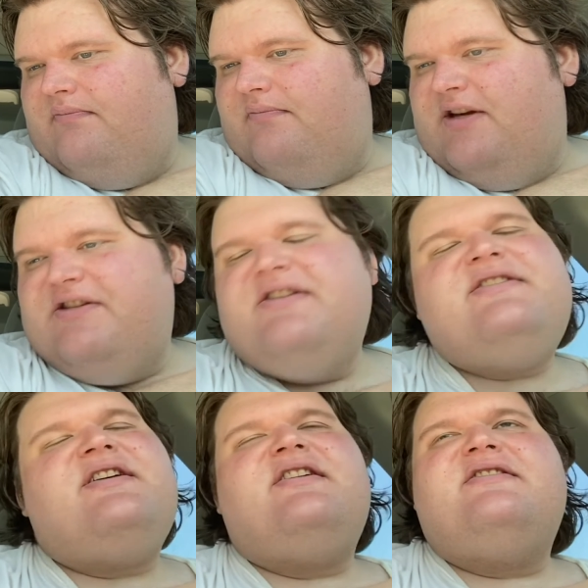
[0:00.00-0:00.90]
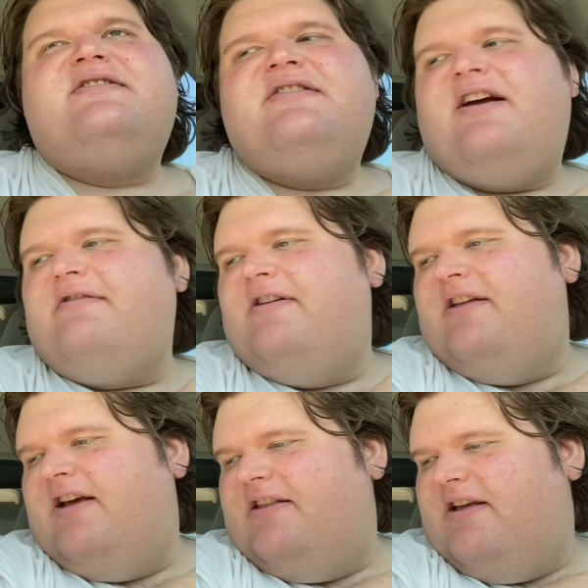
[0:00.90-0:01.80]
it just sucks. I really
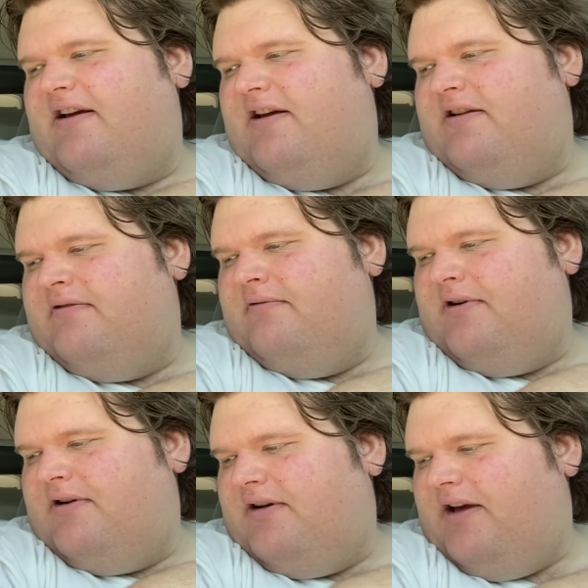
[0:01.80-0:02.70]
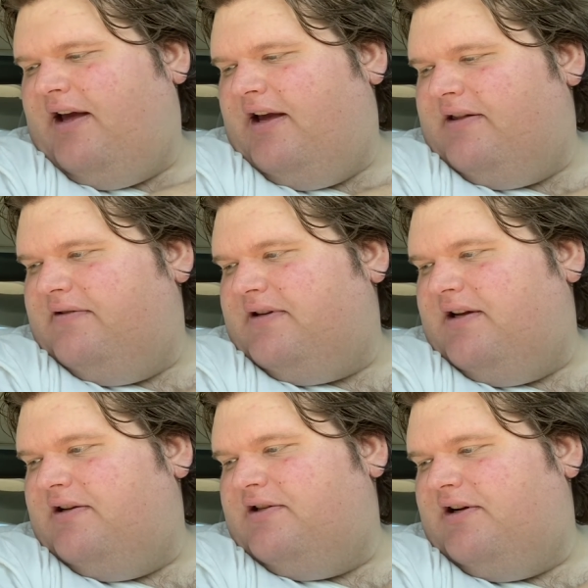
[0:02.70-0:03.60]
hate that kind of work. I hate those
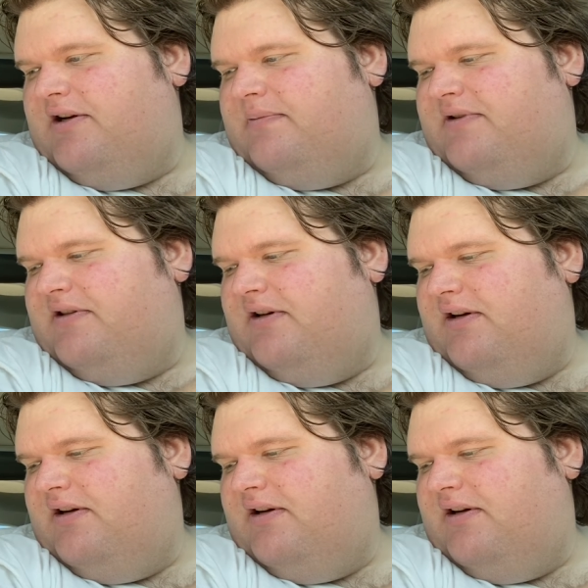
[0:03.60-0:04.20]
kind of jobs.